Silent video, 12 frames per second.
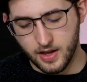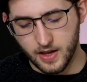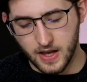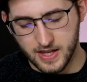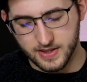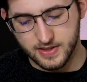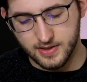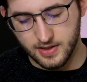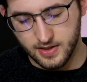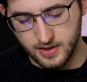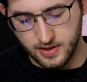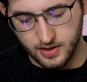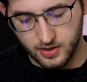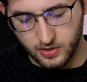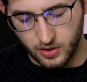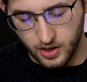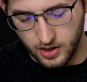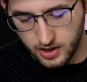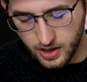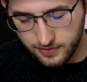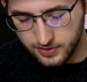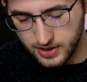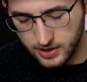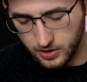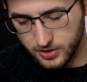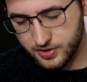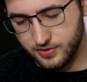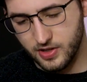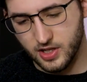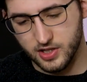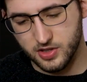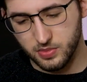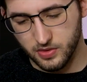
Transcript: It's got a lovely gloss finish